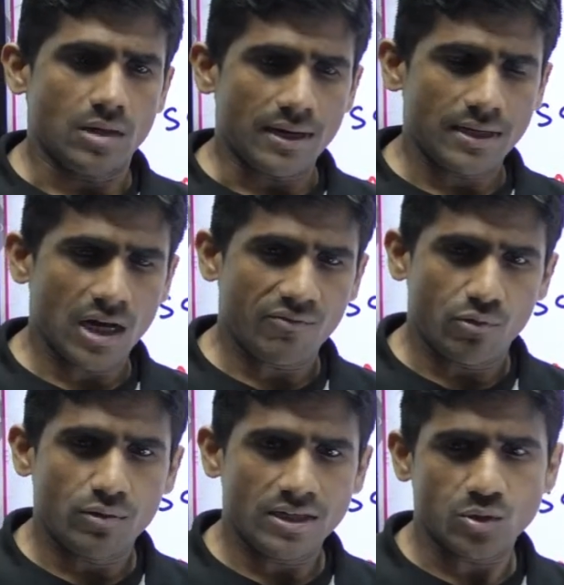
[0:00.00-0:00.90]
Article
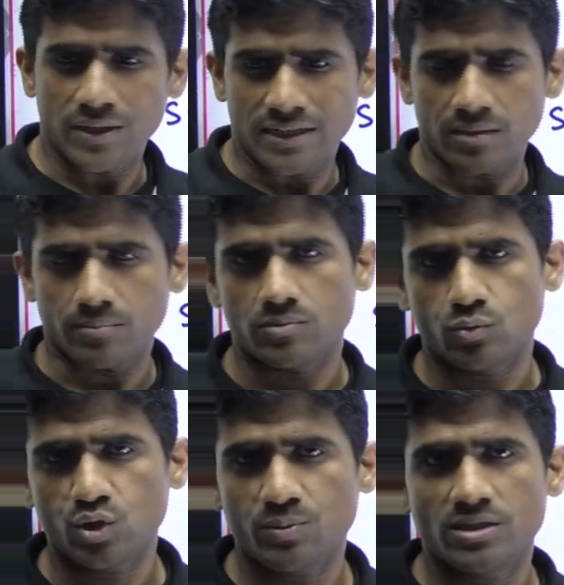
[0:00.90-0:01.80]
14 to 18,
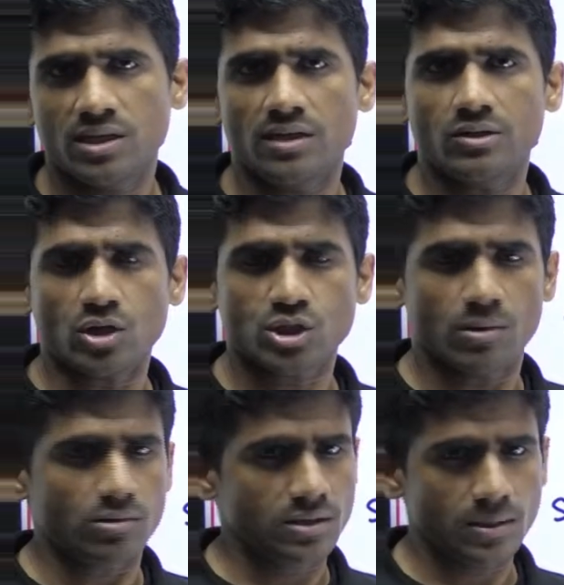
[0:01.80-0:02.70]
which basically talks
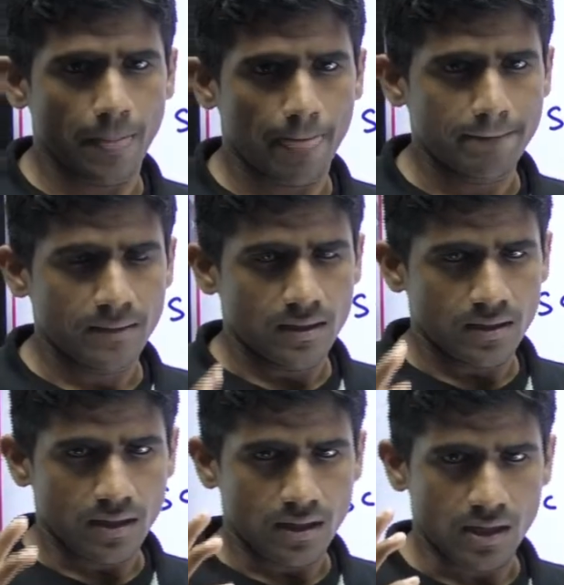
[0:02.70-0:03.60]
about the
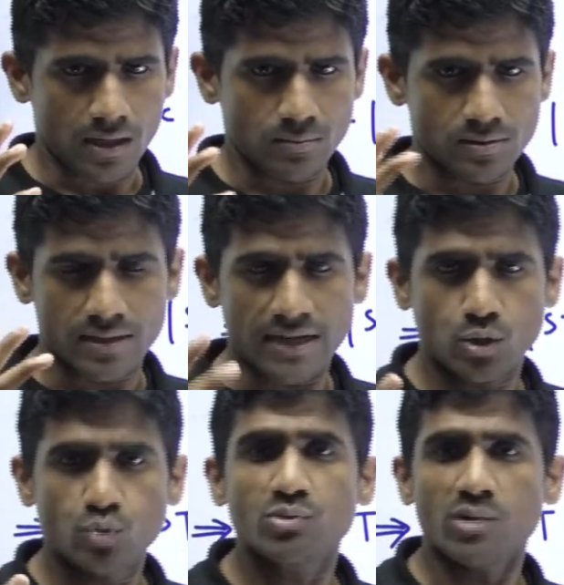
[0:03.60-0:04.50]

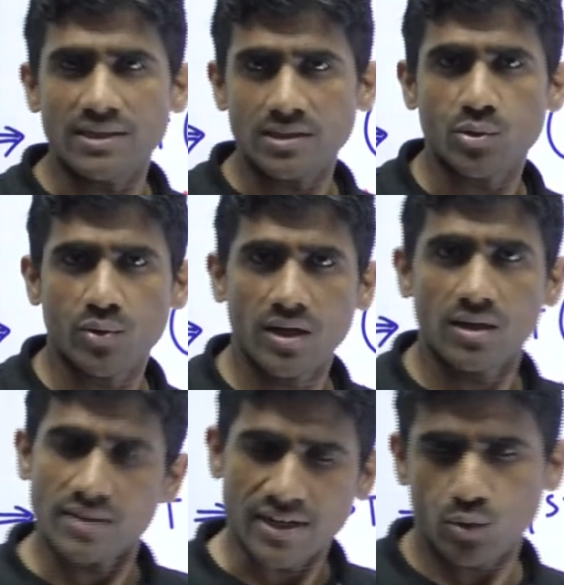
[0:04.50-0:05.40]
right to equality.
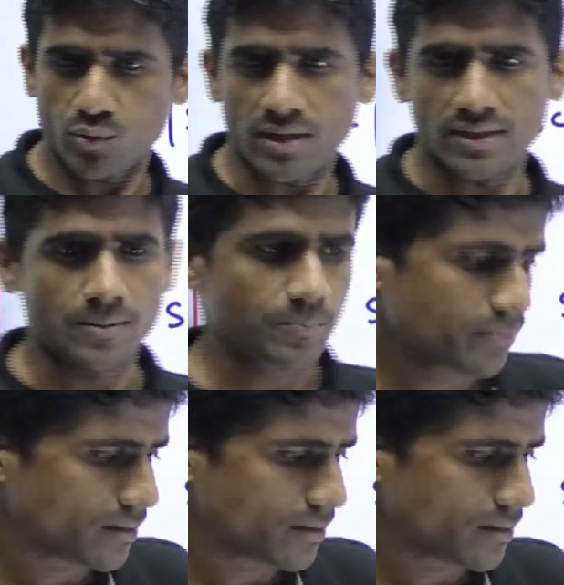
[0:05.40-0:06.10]
Okay, right to equality.